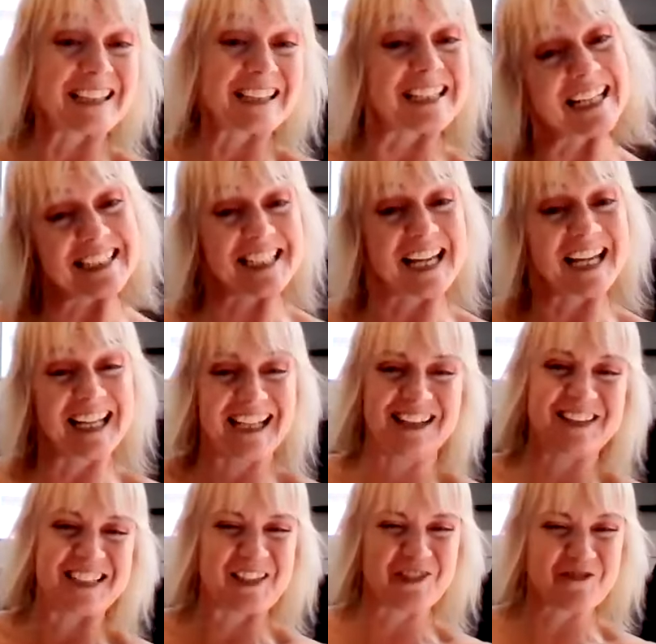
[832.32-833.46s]
And the next day
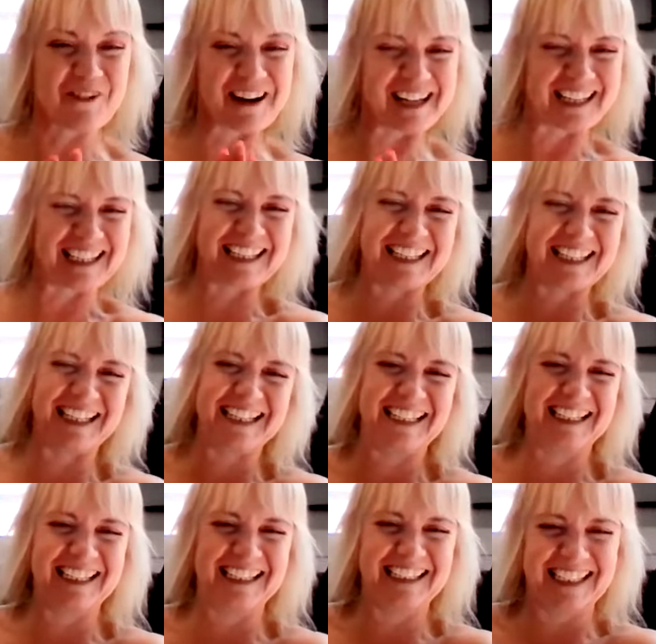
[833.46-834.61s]
I did three.
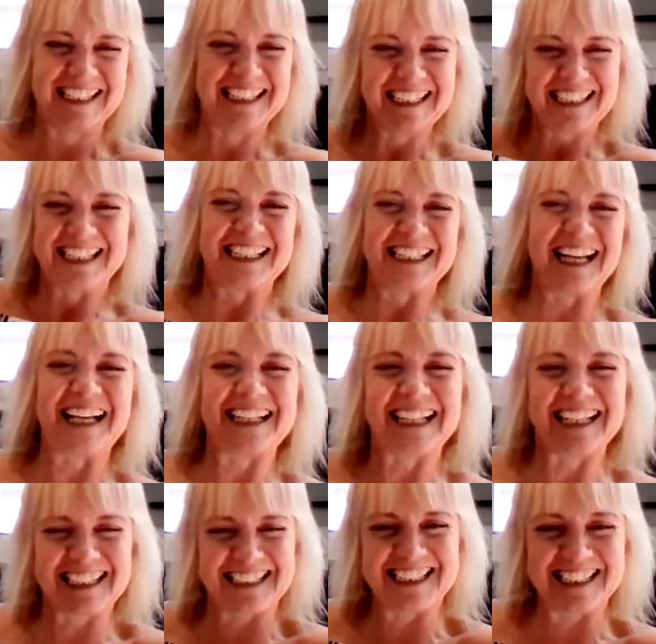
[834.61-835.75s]
Yeah,
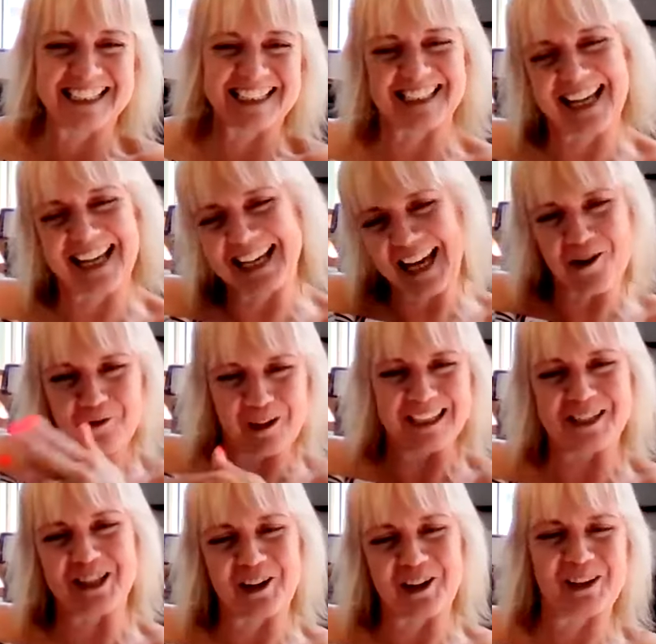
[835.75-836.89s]
this is it. Get
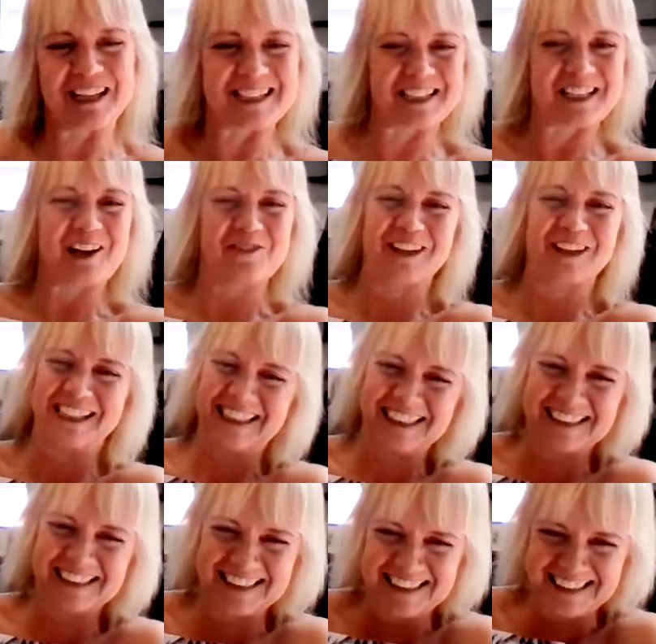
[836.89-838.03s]
away, Joe. That's enough.
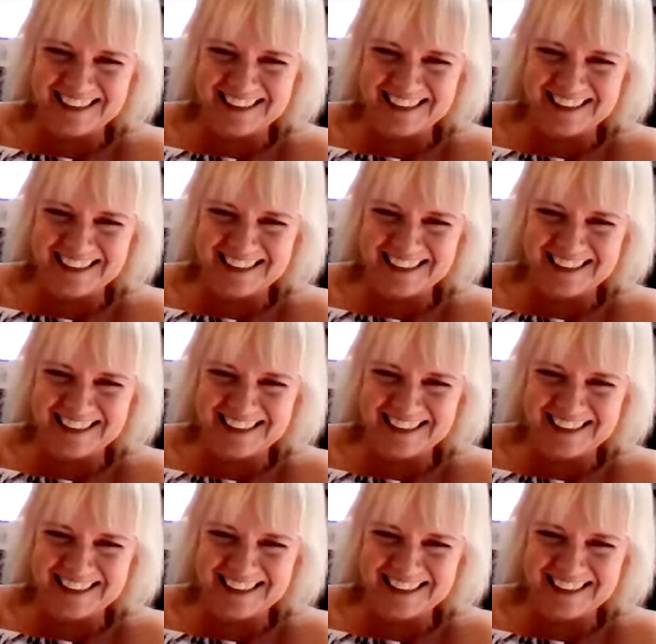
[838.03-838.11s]
No,